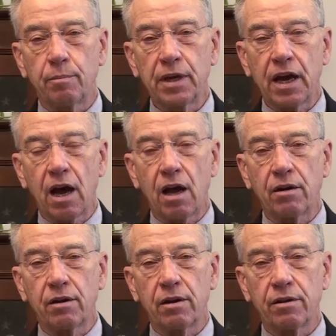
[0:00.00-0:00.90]

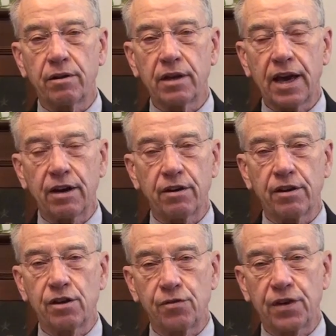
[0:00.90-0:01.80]
beyond the end
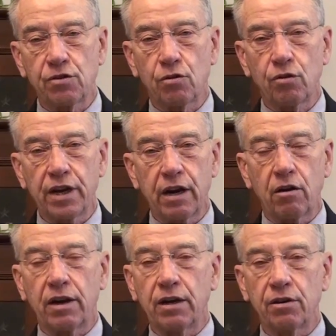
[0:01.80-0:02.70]
of this fiscal
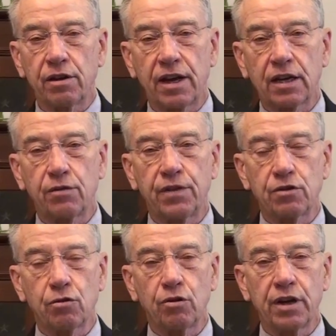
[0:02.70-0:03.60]
year into the next
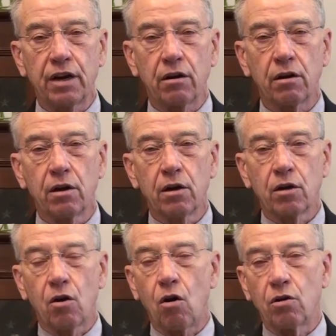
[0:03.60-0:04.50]
fiscal year,
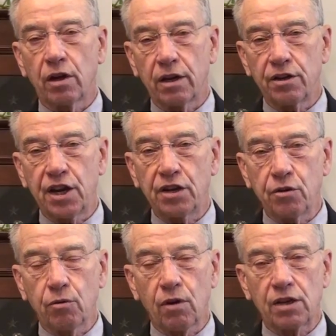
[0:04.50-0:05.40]
called a
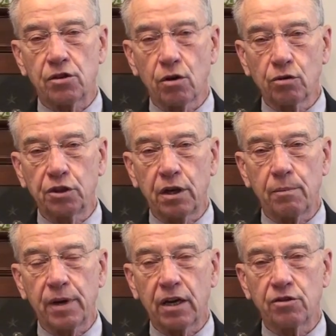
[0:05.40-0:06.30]
continuing resolution.
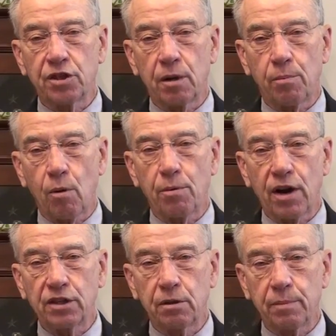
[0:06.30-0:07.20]
And because the
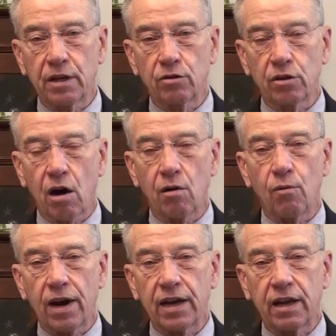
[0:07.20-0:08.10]
appropriation bills
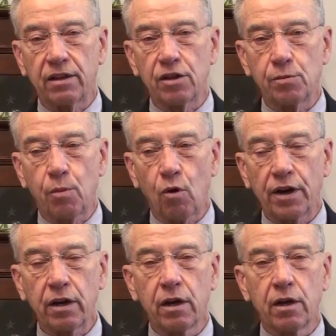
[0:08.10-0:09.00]
aren't ready at this
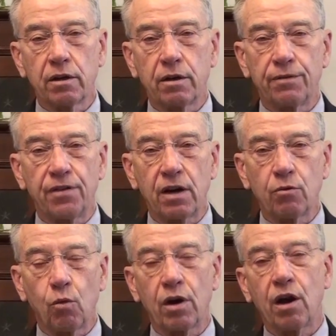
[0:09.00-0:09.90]
point to
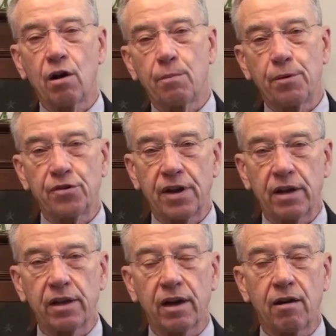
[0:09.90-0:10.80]
fund
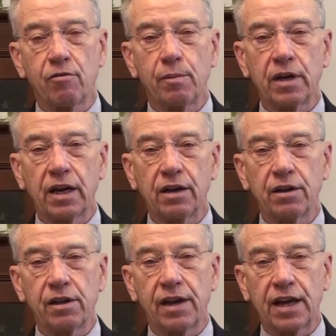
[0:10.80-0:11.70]
100% of the government
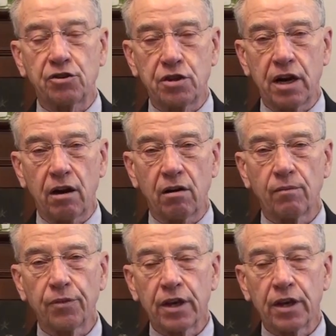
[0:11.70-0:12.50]
into the next year,